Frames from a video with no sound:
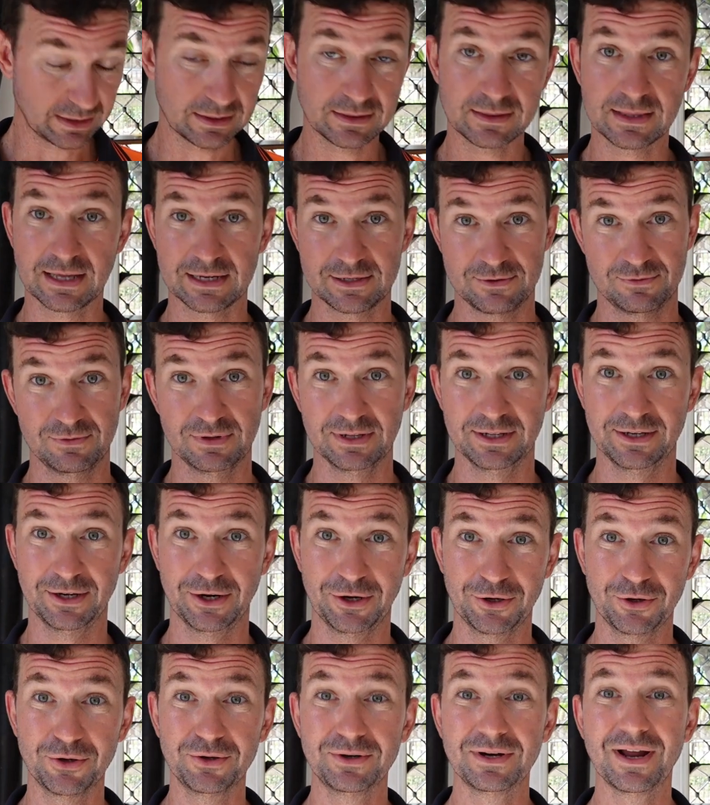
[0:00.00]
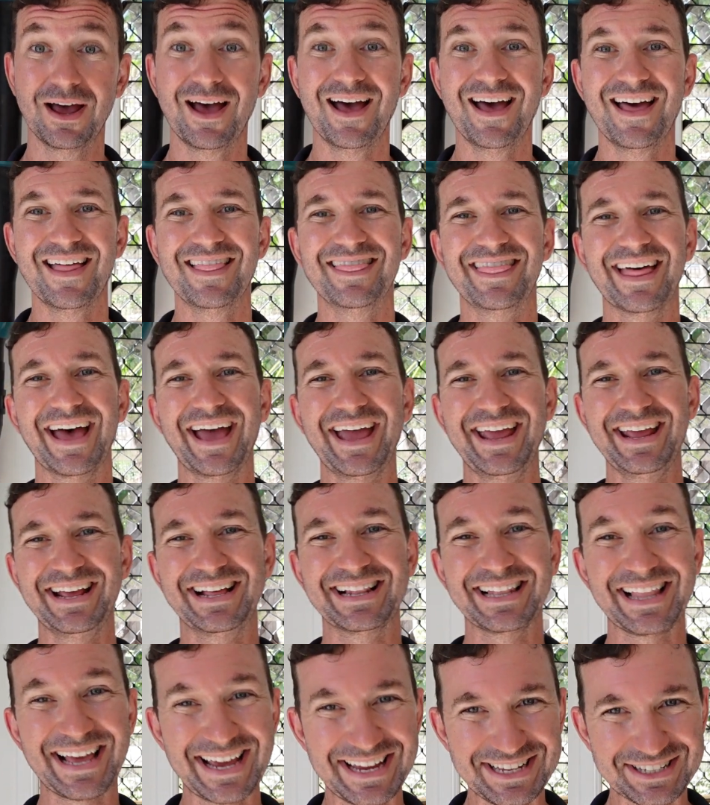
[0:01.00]
That's really no good. They
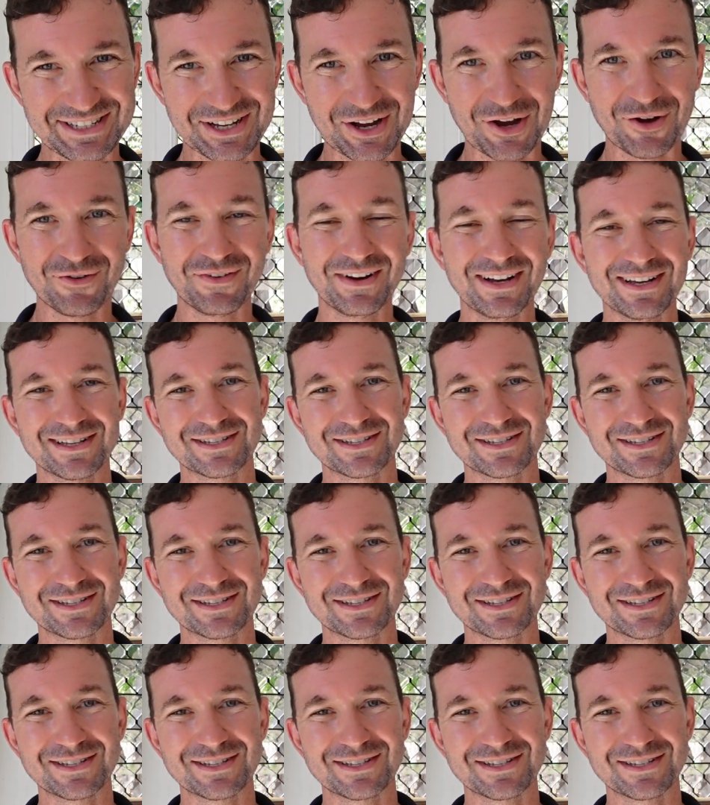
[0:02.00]
glaze over,